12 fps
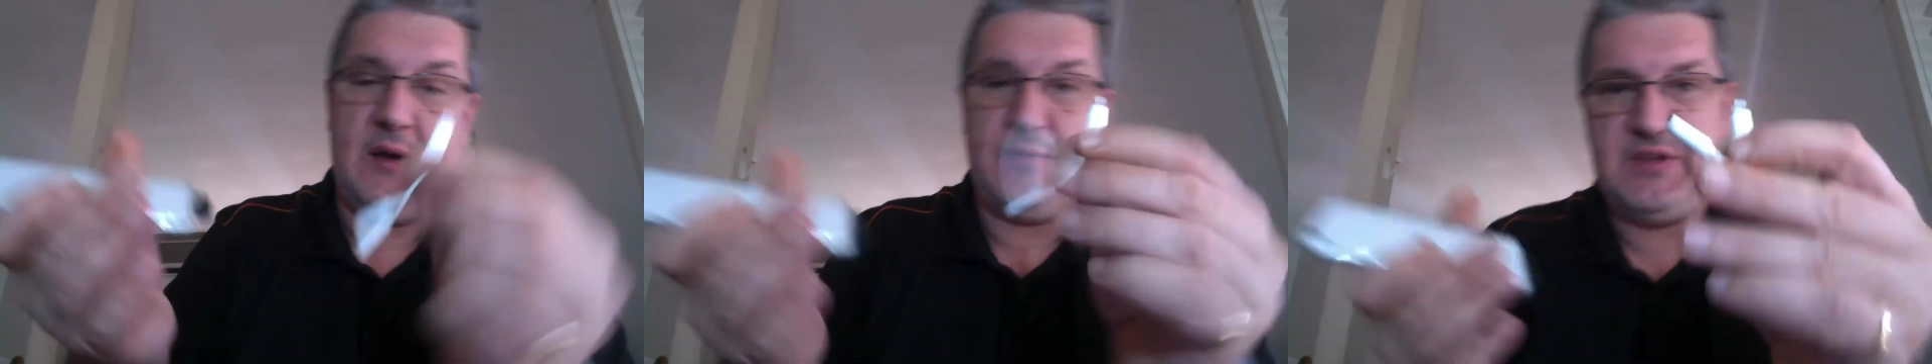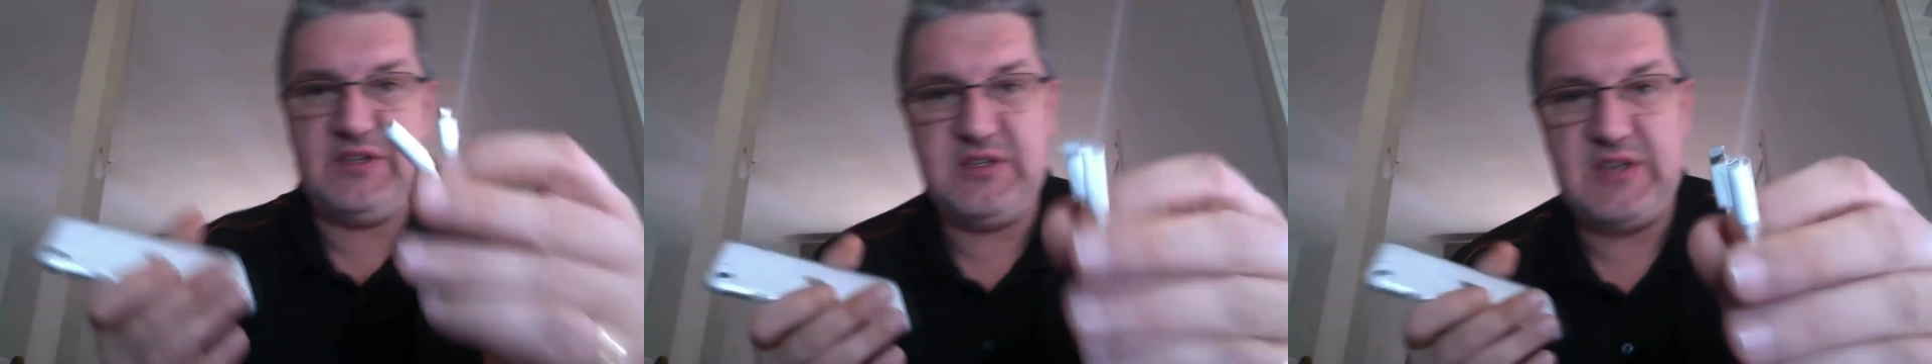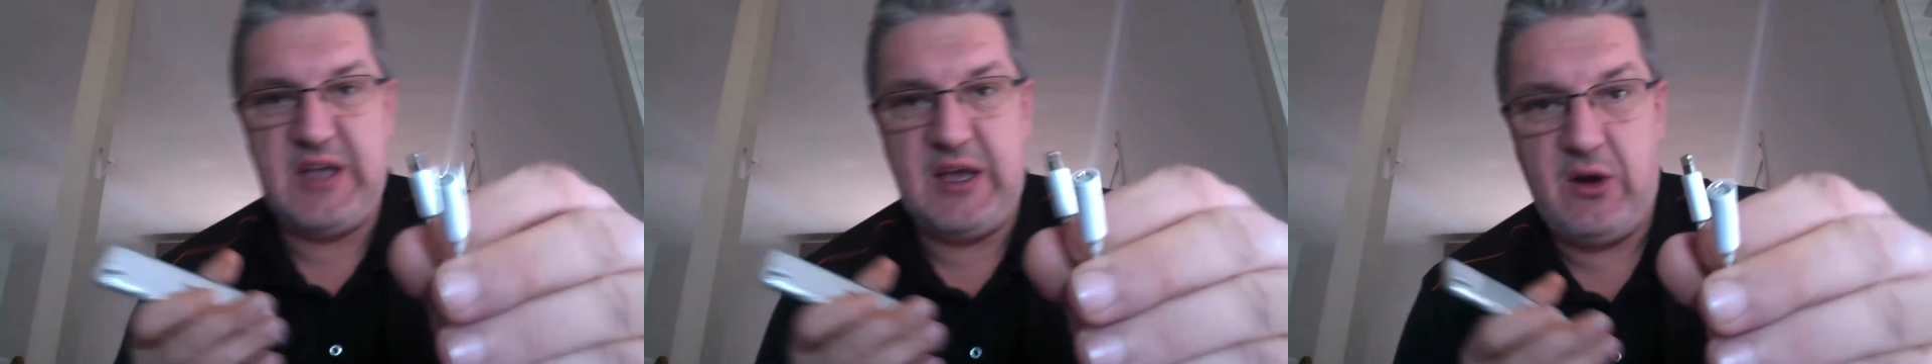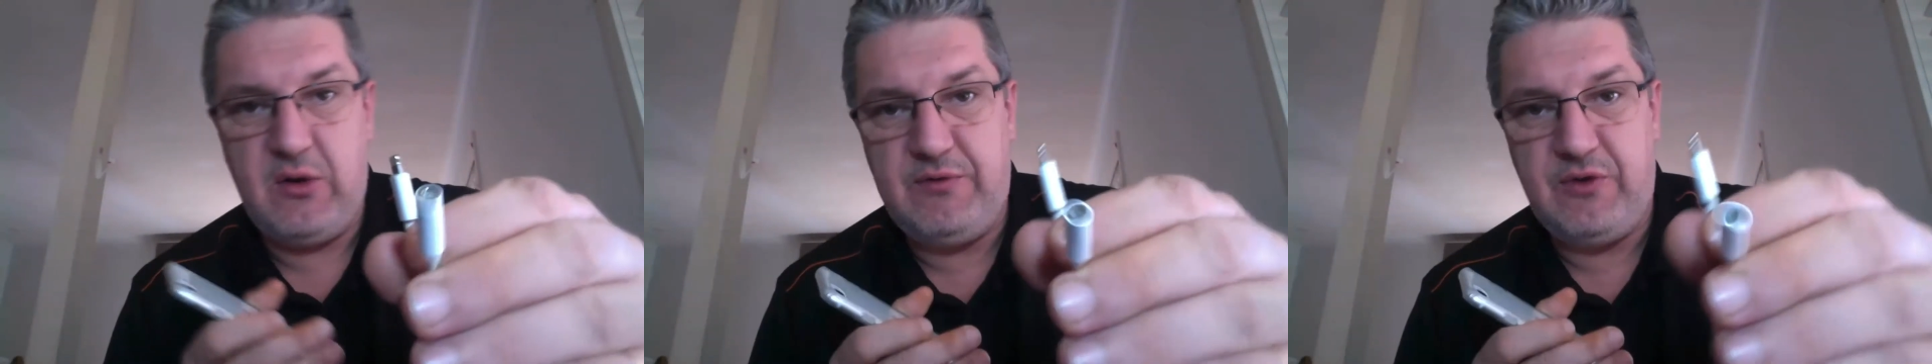this is
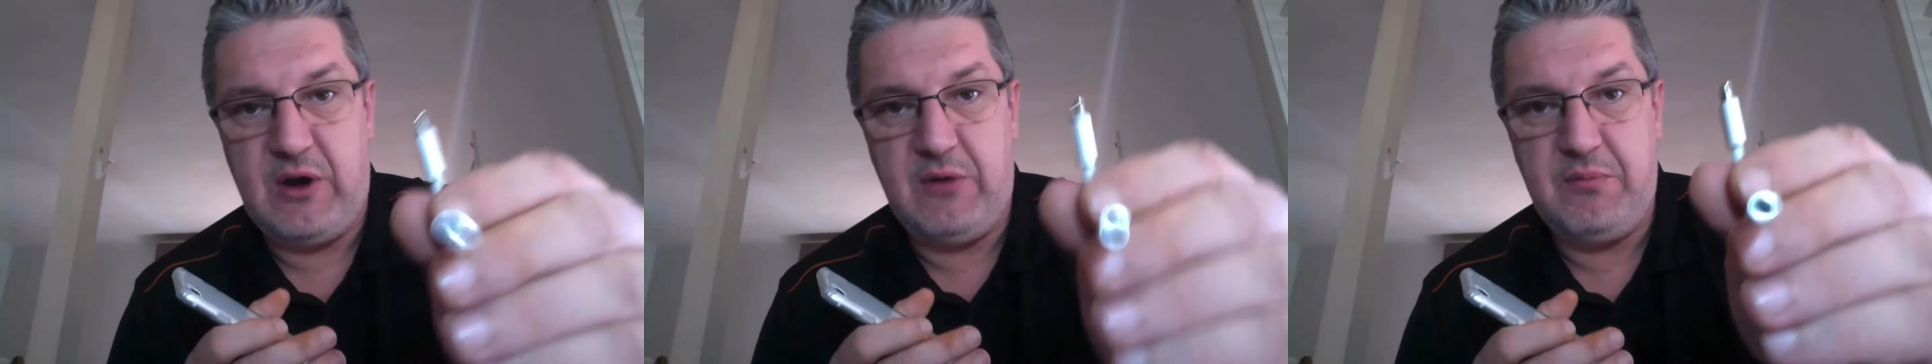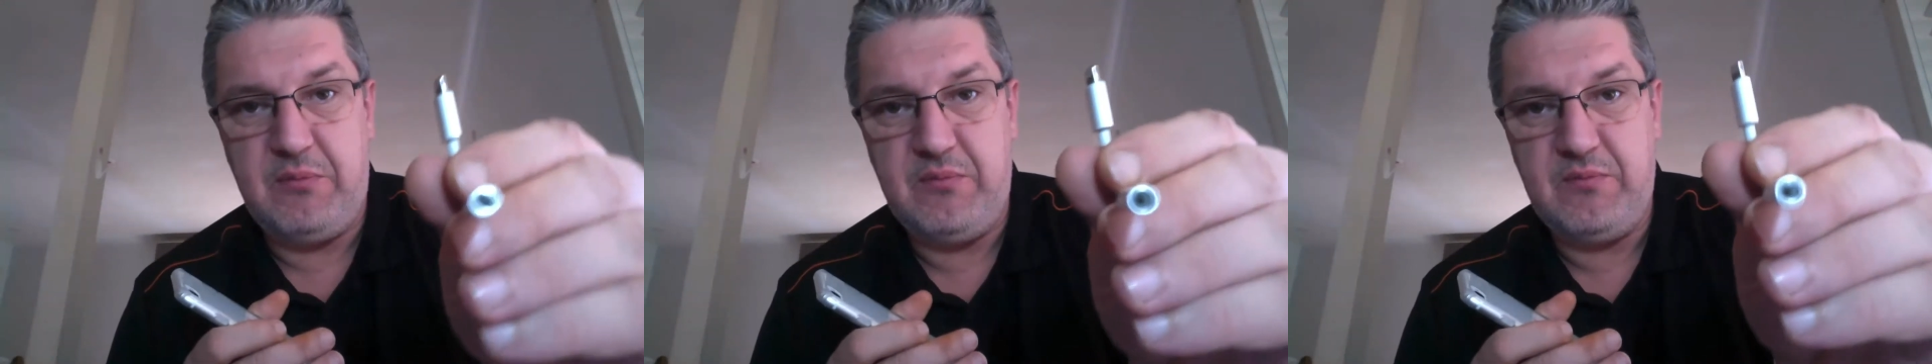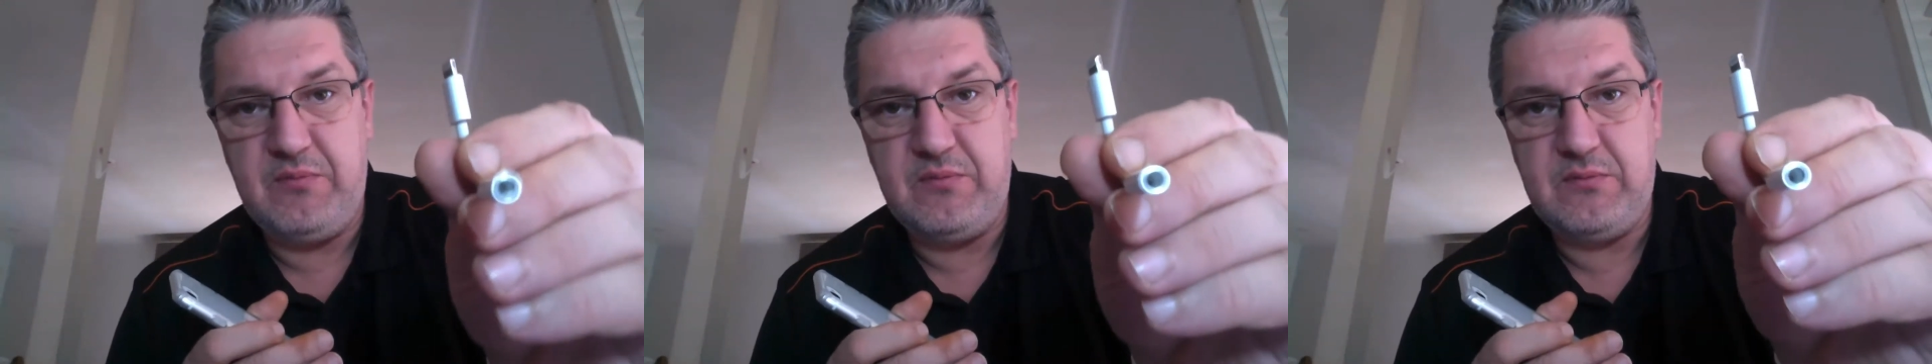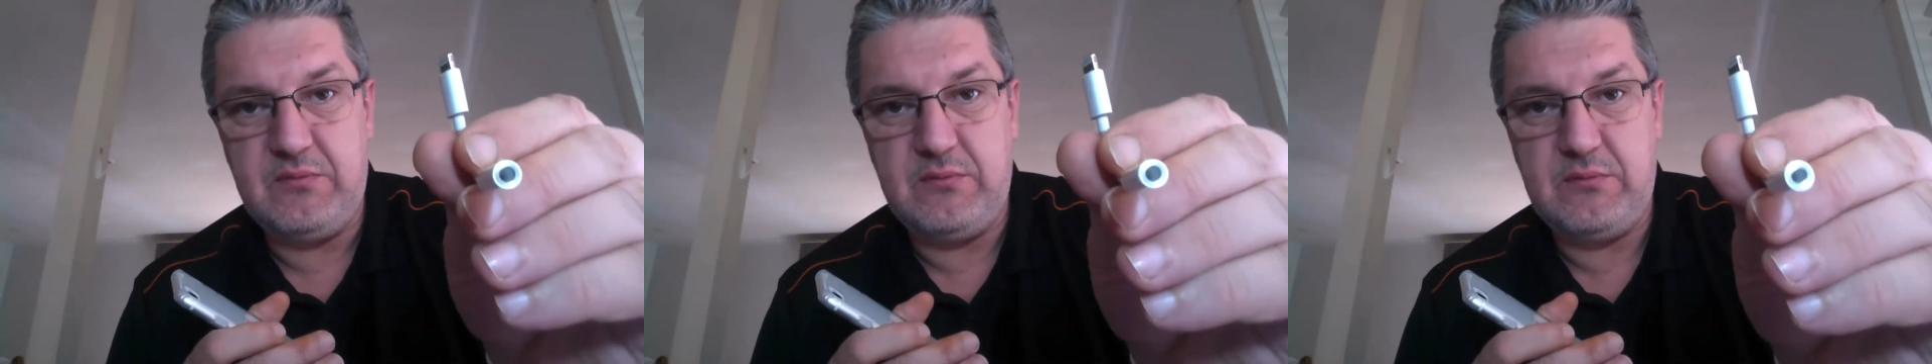for our
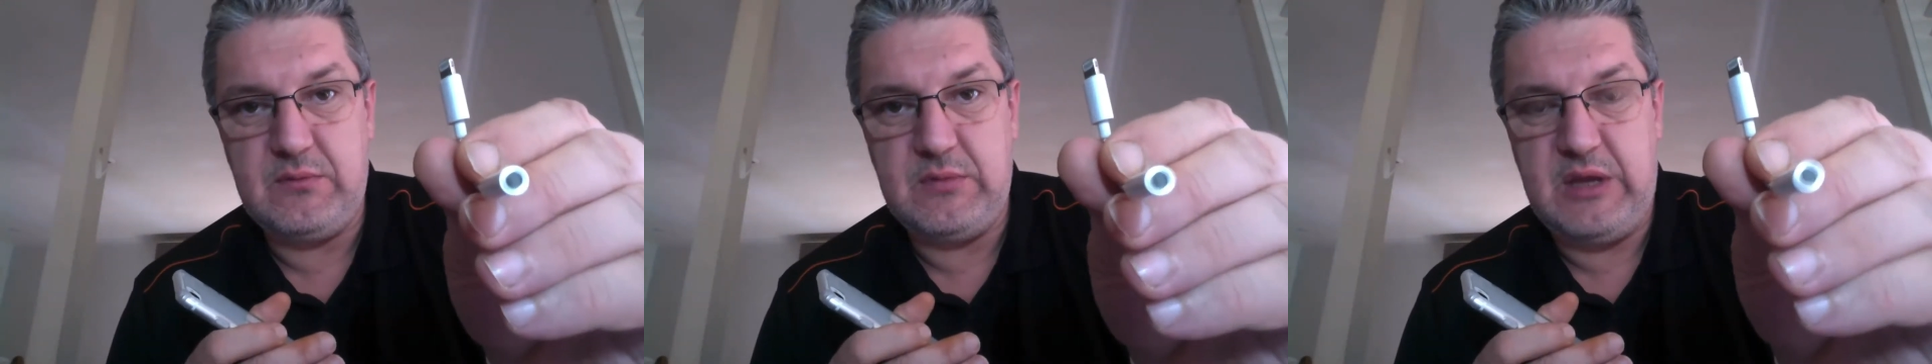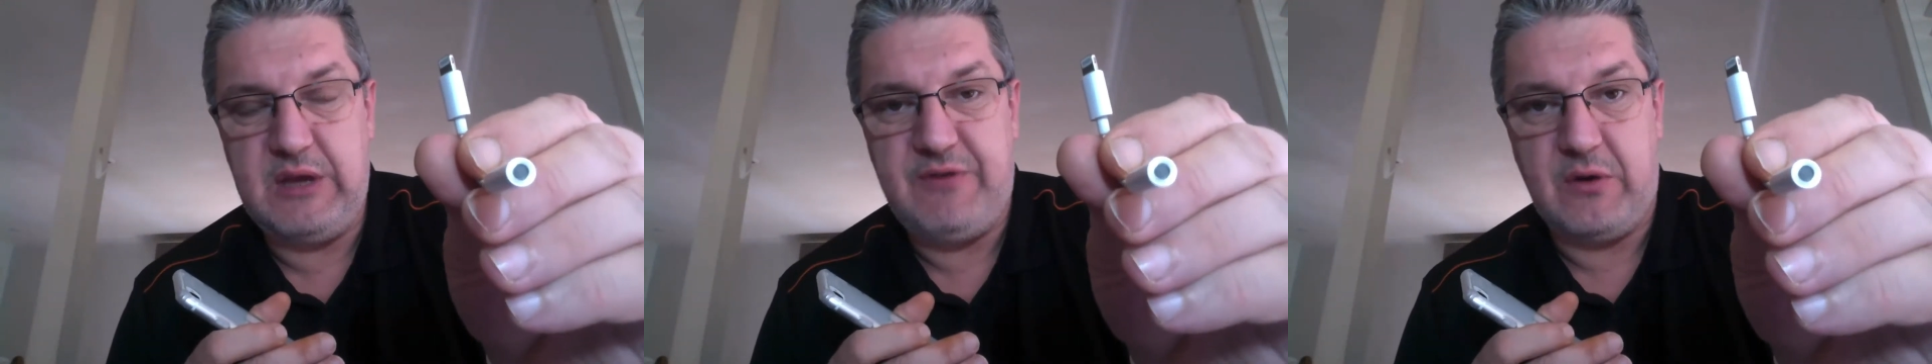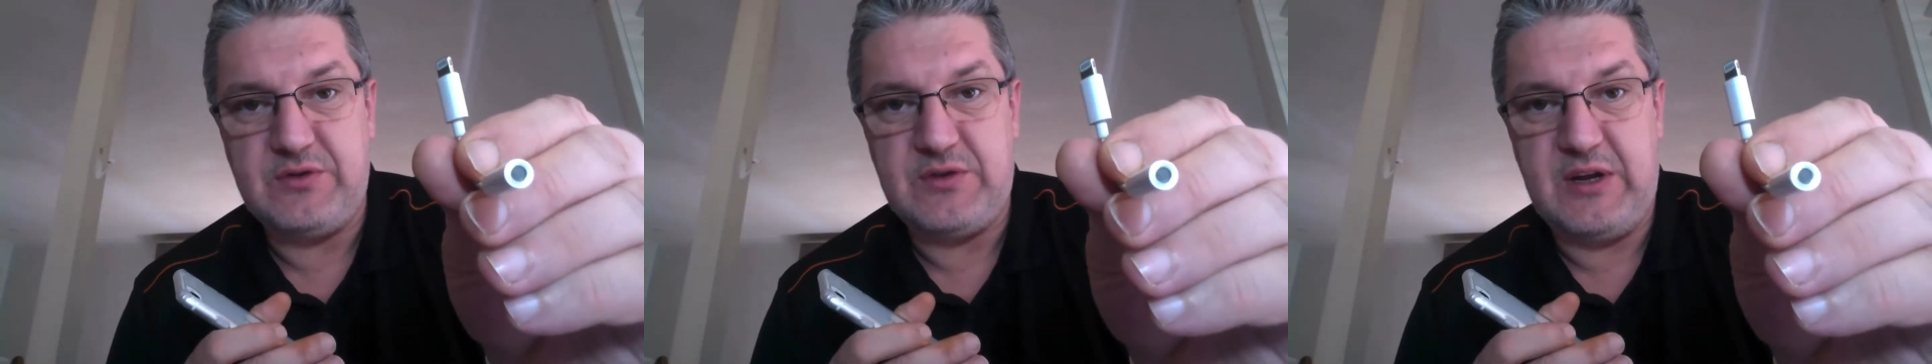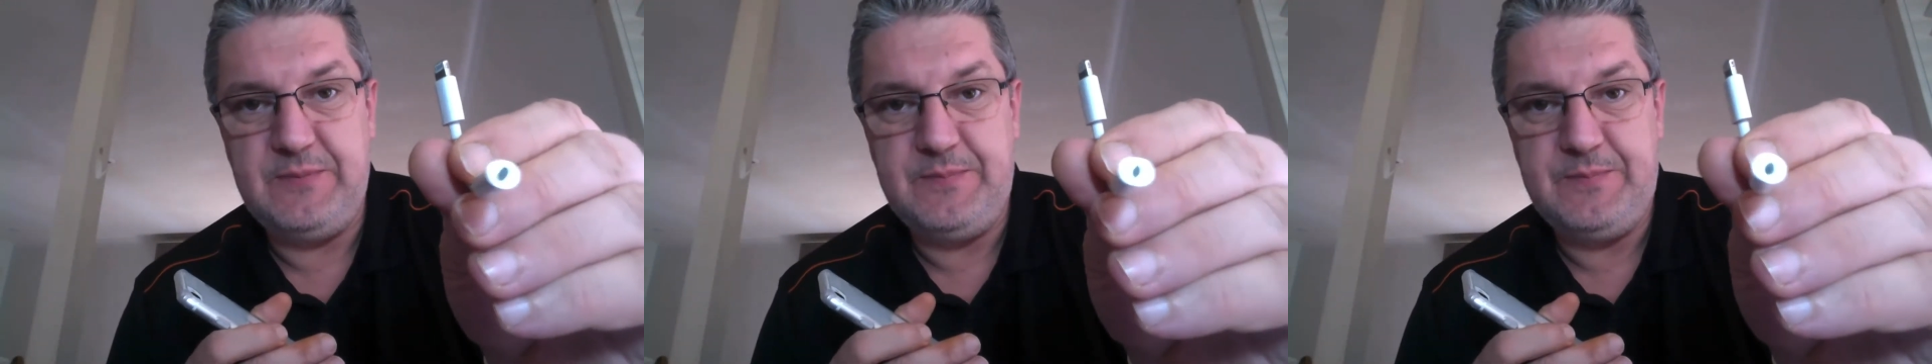earphones, right?